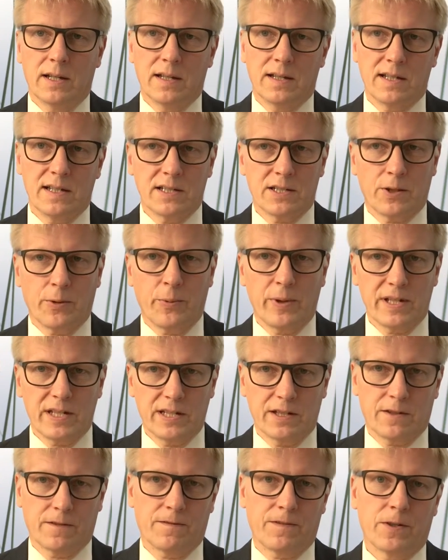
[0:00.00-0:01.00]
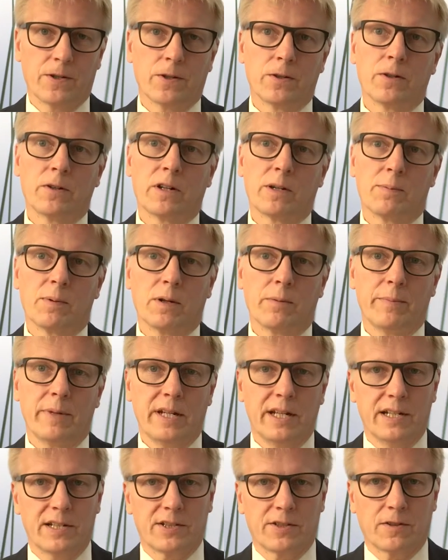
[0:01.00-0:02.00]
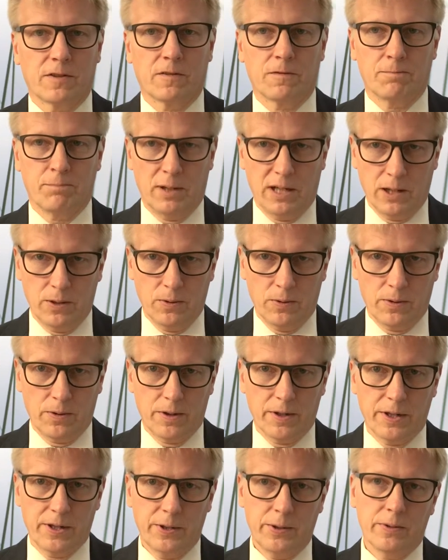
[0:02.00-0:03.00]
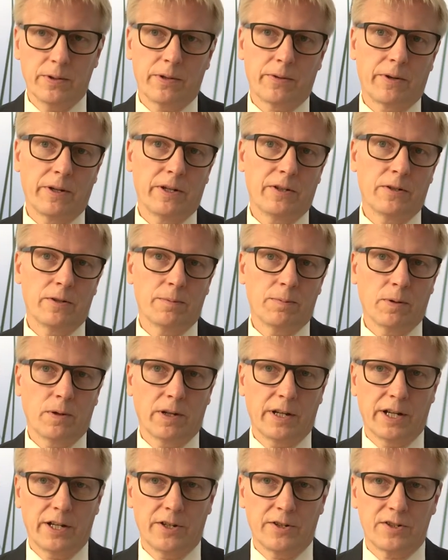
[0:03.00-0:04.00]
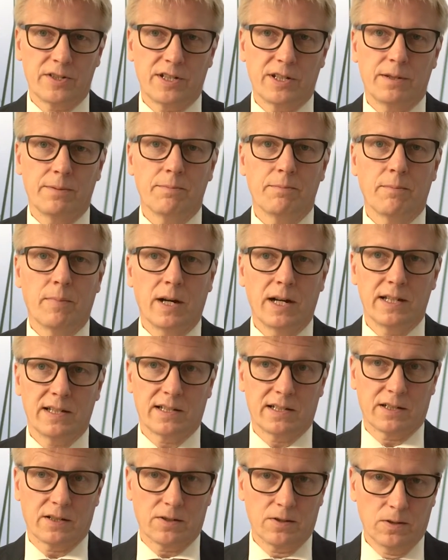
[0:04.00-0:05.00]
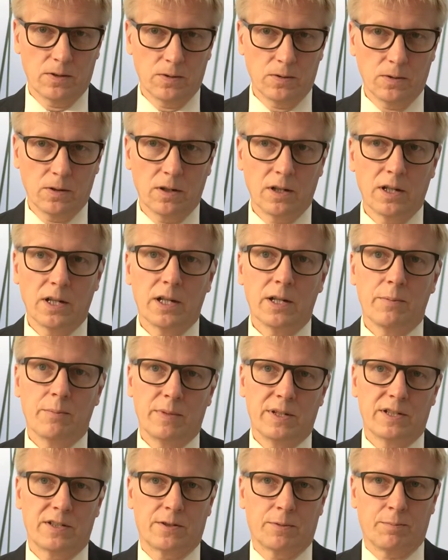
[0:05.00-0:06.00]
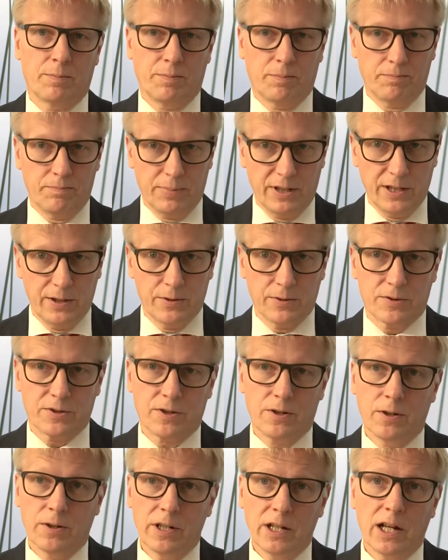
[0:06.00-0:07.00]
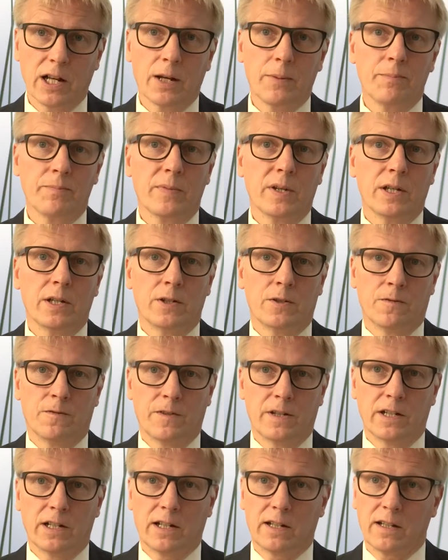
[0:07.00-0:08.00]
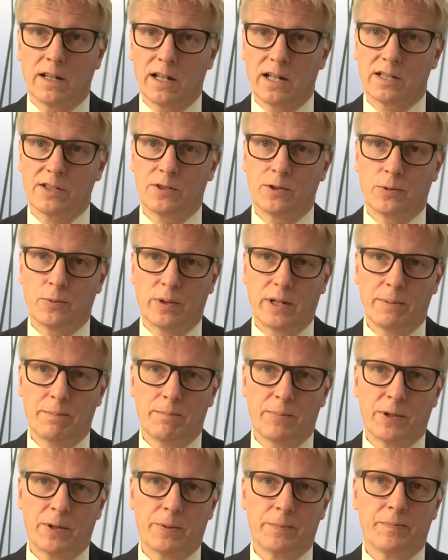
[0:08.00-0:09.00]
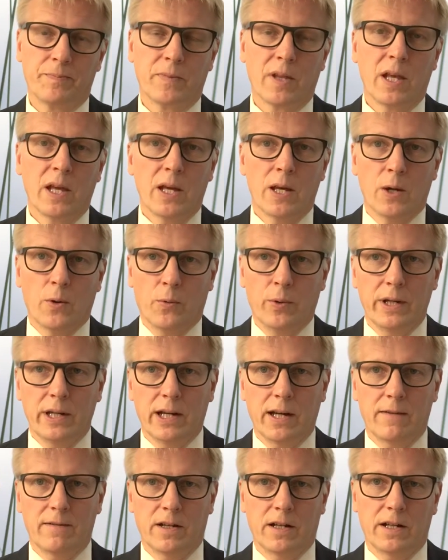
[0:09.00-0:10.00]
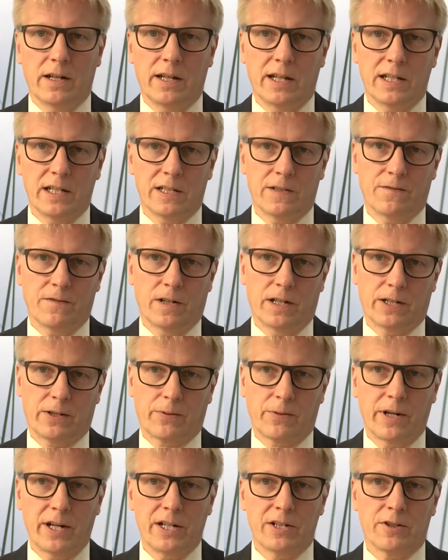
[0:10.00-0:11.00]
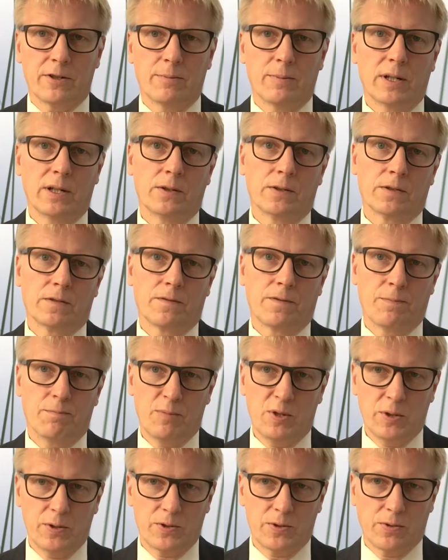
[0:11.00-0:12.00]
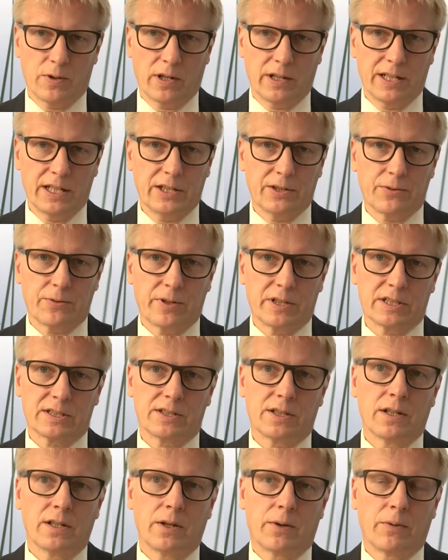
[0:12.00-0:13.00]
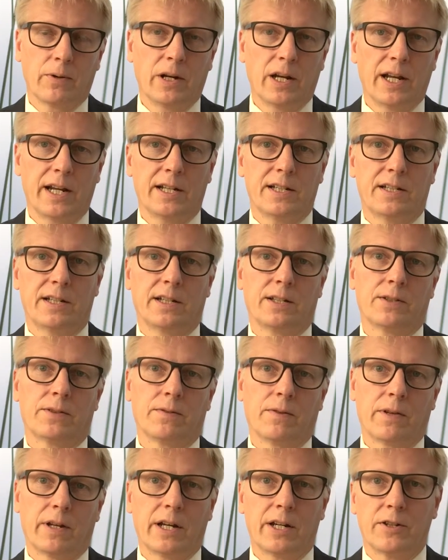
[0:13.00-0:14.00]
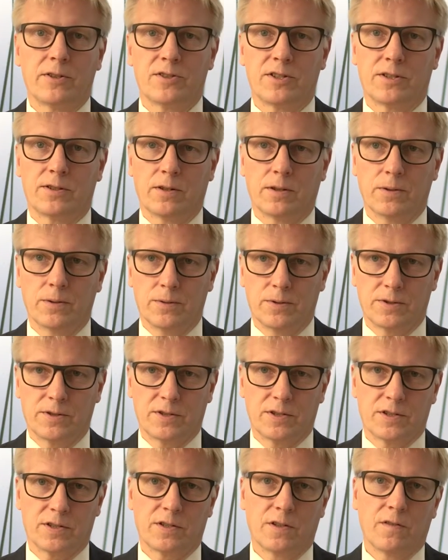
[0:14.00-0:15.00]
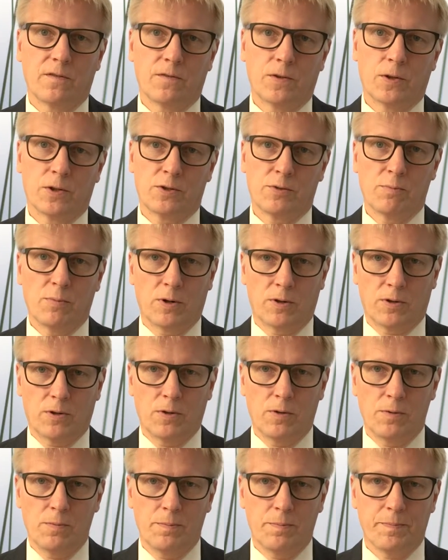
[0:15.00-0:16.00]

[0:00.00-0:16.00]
Since the visit of the Honorable Minister of Power, New and Renewable Energy, Mines and Coal, Mr. Pius Goyal, to Finland last November, we have identified great amount of mutual interest related to the energy solutions for tomorrow.